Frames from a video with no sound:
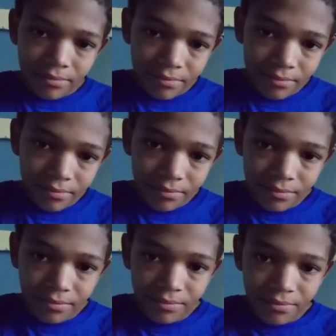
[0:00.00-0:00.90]
How do you
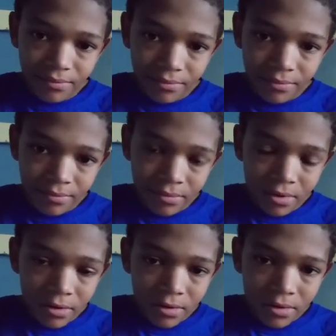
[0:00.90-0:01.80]
activate it? What What do
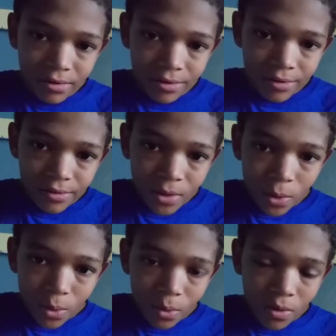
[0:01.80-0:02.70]
you mean?
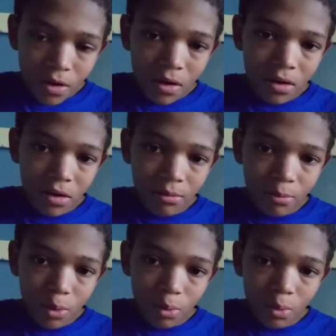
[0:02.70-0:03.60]
Um.
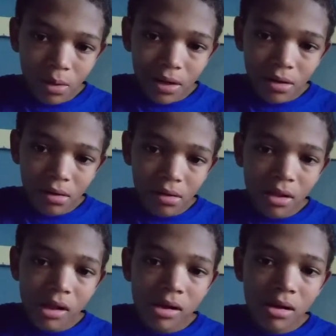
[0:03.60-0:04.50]

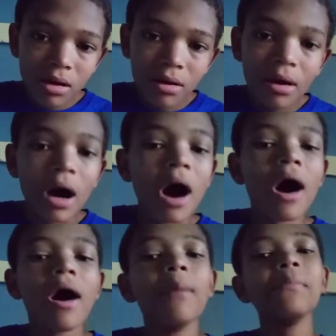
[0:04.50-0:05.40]
Well.
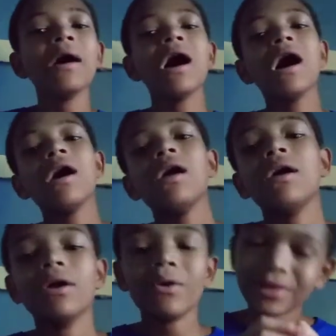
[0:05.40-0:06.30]
Um.
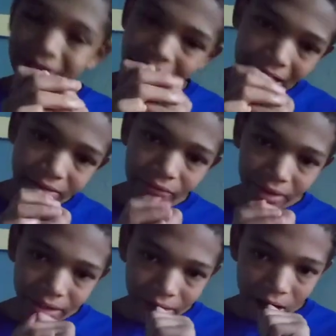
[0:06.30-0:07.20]
In order to
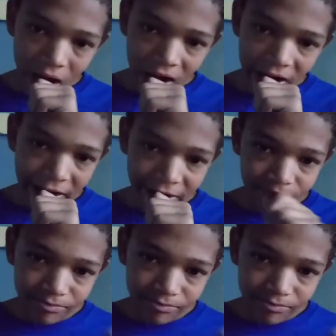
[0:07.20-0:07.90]
activate it, I